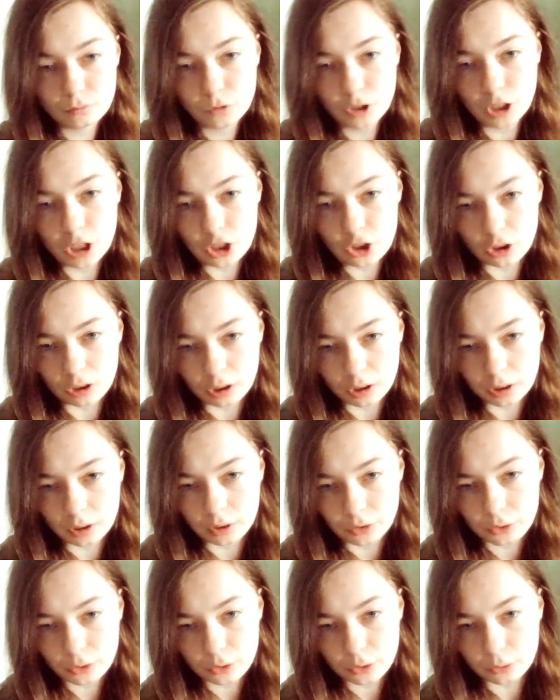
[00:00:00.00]
teacher in
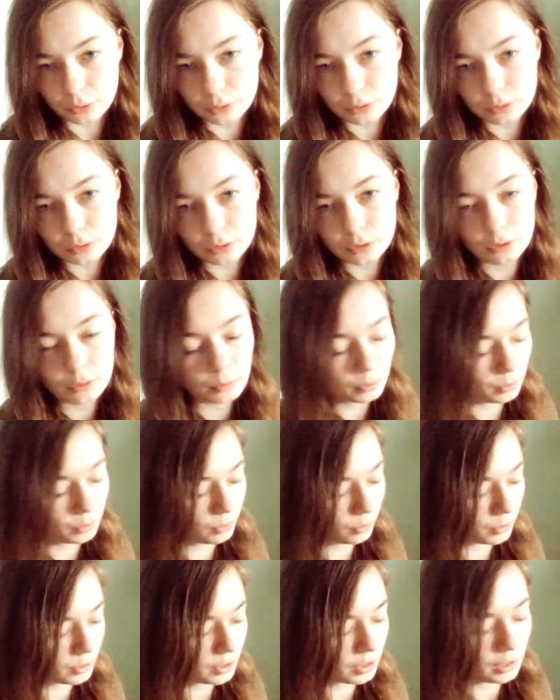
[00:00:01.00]
a school. Well,
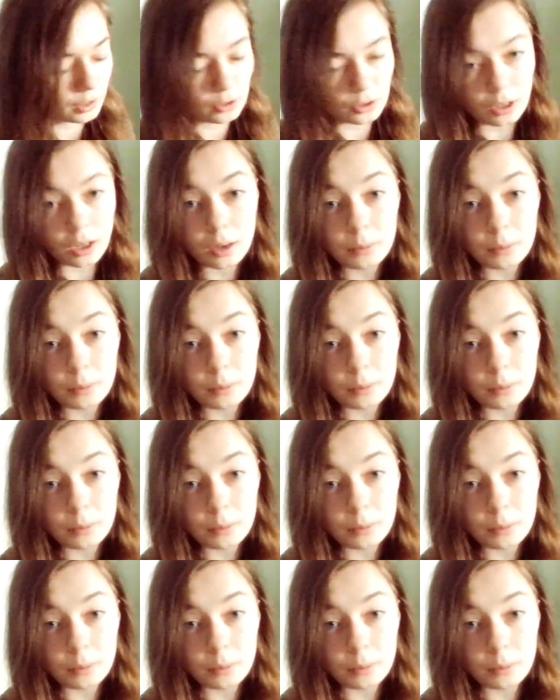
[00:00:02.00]
not a teacher,